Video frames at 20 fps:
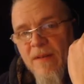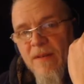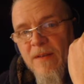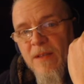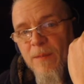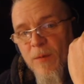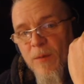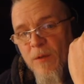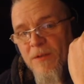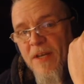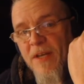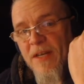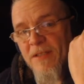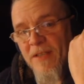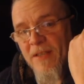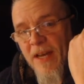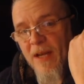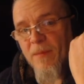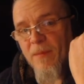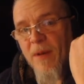The
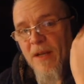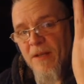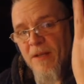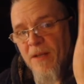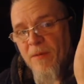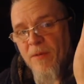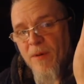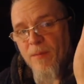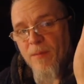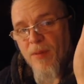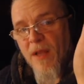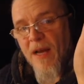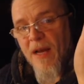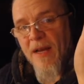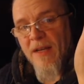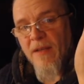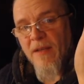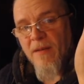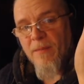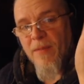multi-attack penalty would
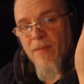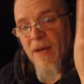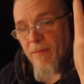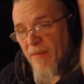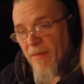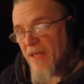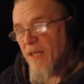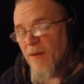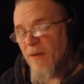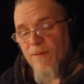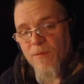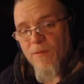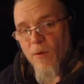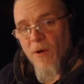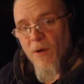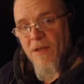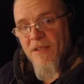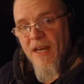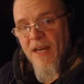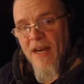apply, but I'm making 4
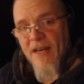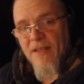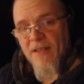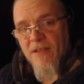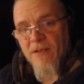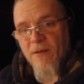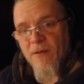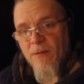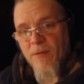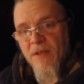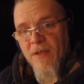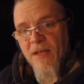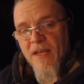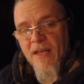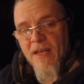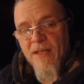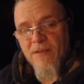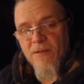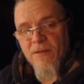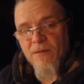attacks. Normally you
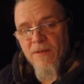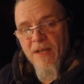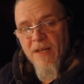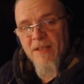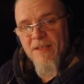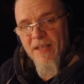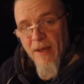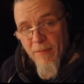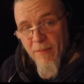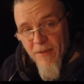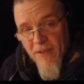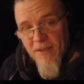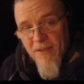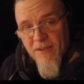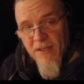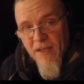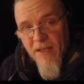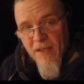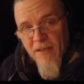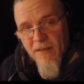can't do that. Is that what it's
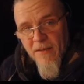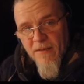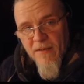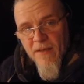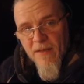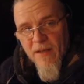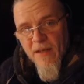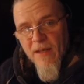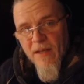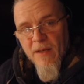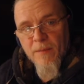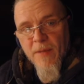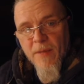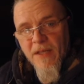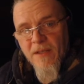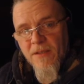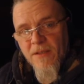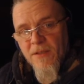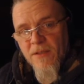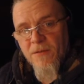saying?
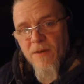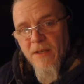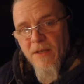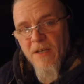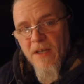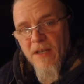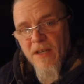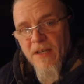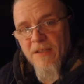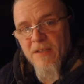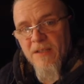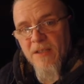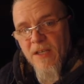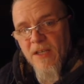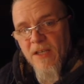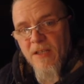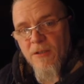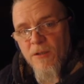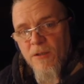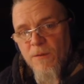Make a strike against
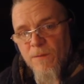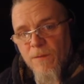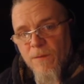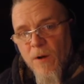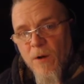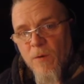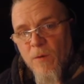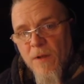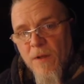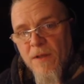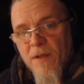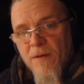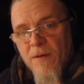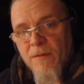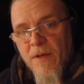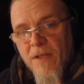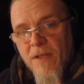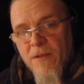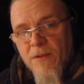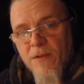each foe within
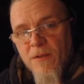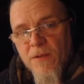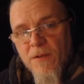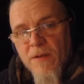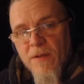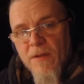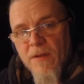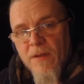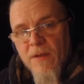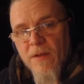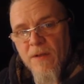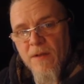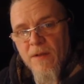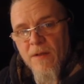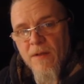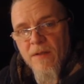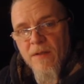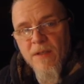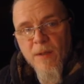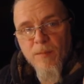reach.
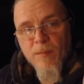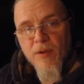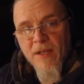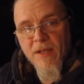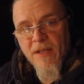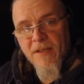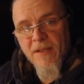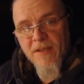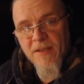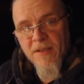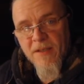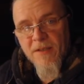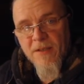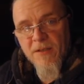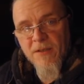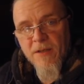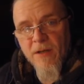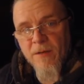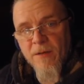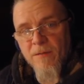You play this at the
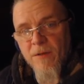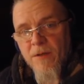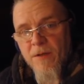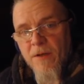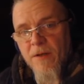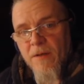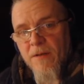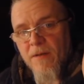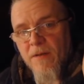start of your turn.